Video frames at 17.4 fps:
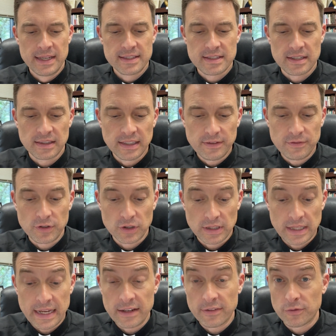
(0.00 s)
to live
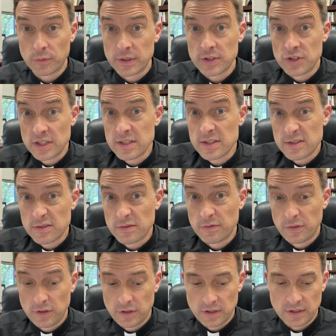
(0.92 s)
your life, which is
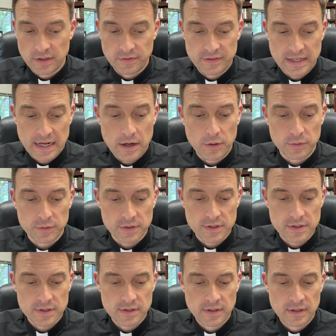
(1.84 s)
full of
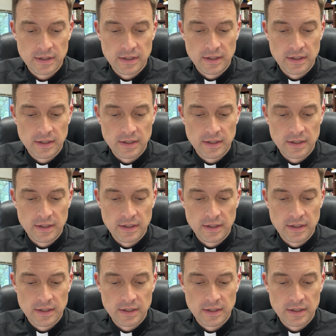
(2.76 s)
doubts,